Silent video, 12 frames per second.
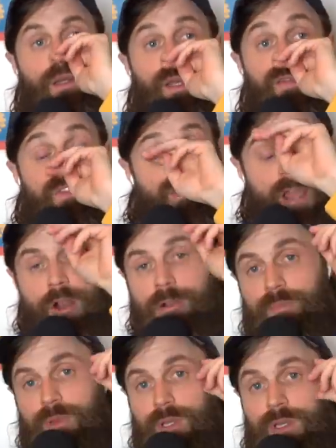in
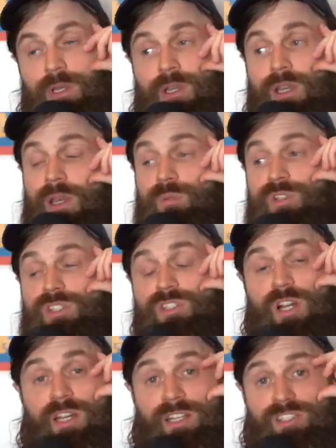therapy and with
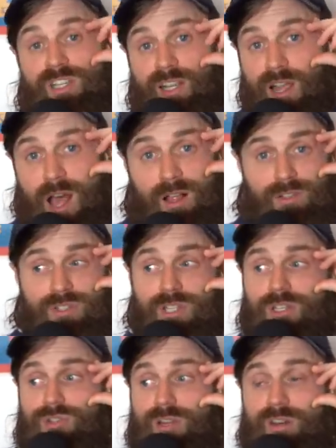studying psychology
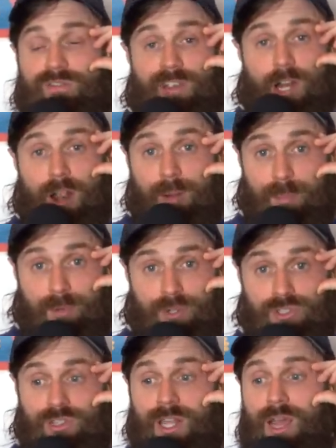and trying to figure out my
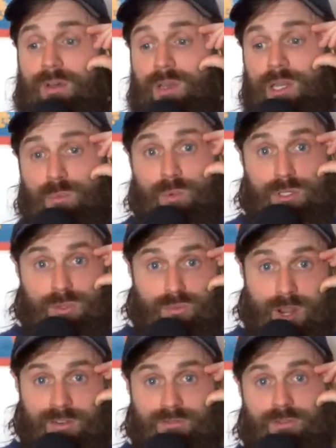personality and what's
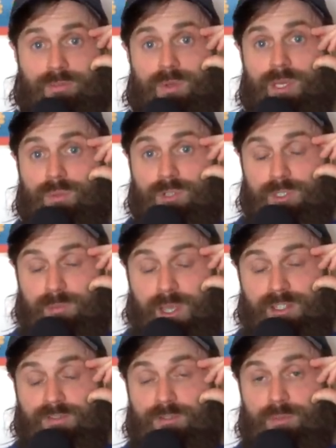right for me and what's
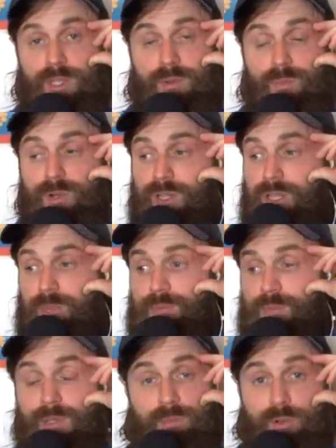best for me and what keeps
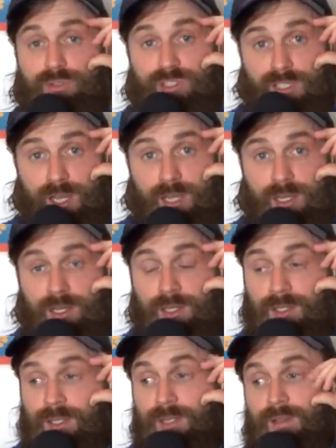me the most sane.
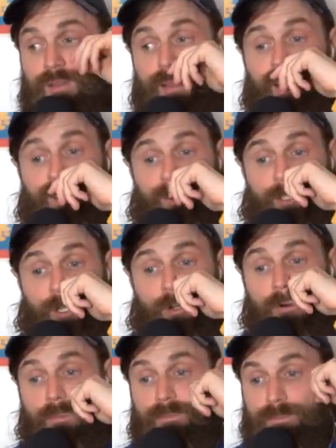And
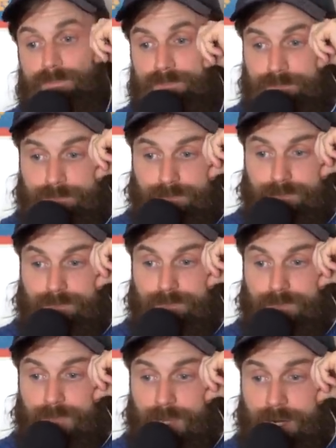so,
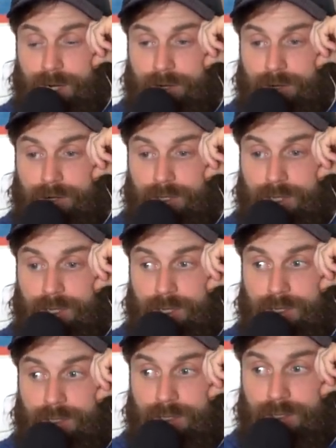and I
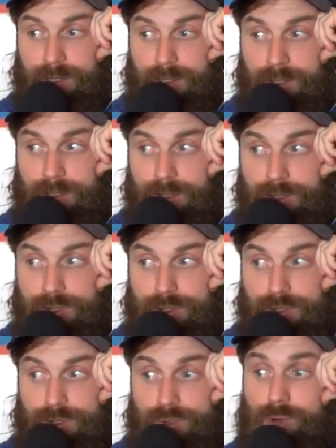heard
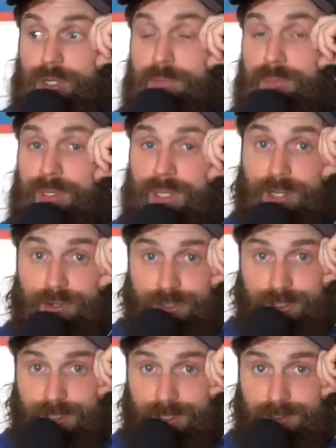Jordan
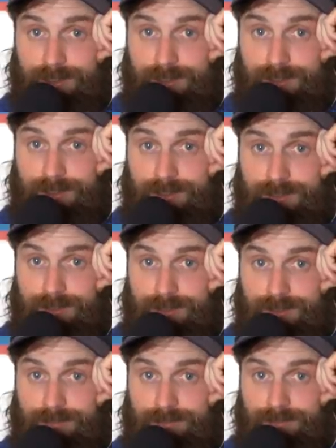Peterson
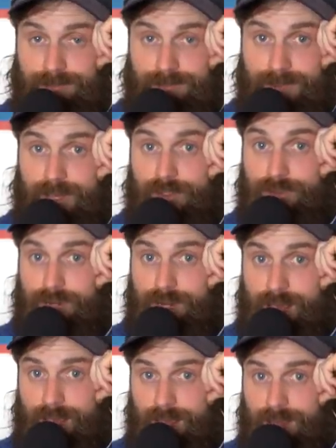the other
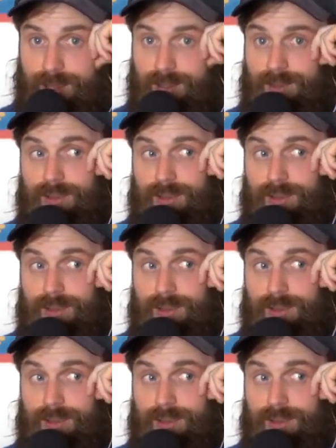day